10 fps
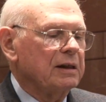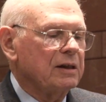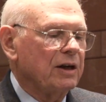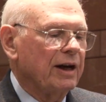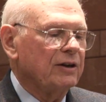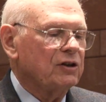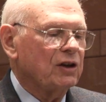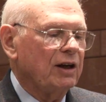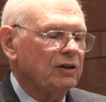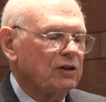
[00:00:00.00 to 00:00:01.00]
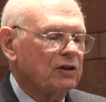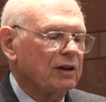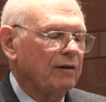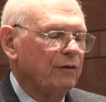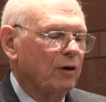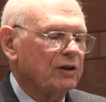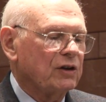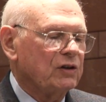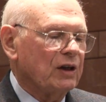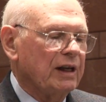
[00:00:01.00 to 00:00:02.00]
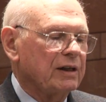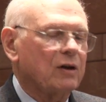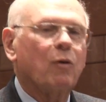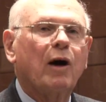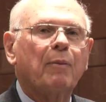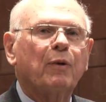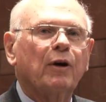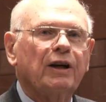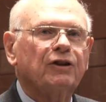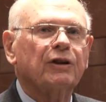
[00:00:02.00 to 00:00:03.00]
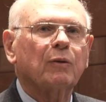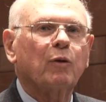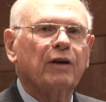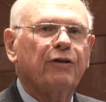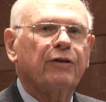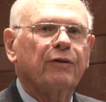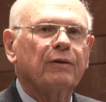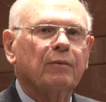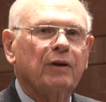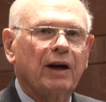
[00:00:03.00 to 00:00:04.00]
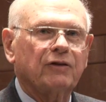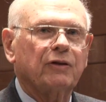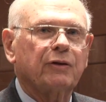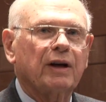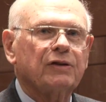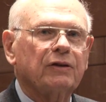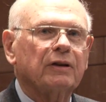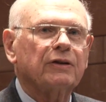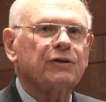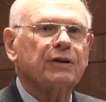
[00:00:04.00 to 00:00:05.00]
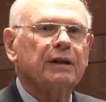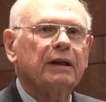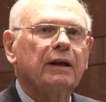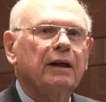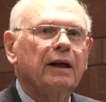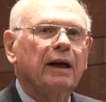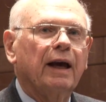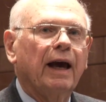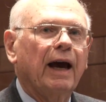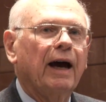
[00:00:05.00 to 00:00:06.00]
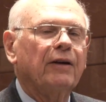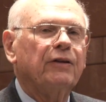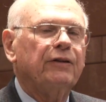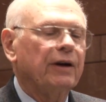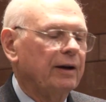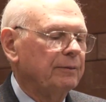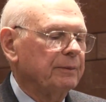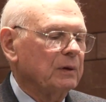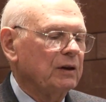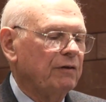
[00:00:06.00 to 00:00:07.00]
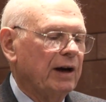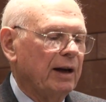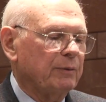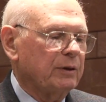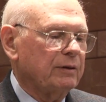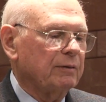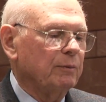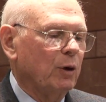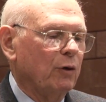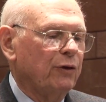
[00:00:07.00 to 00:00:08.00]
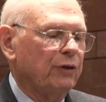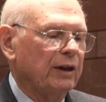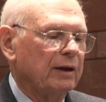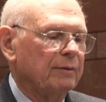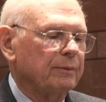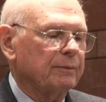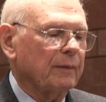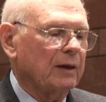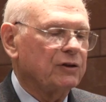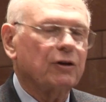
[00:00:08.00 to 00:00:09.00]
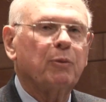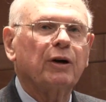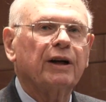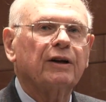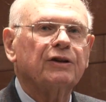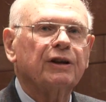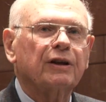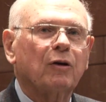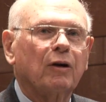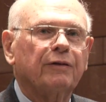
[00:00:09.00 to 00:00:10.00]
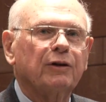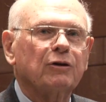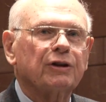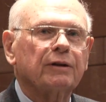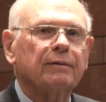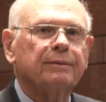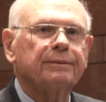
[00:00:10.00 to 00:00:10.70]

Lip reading: the United States forces, in cooperation with the extraterrestrials, had developed both zero-point energy and cold fusion.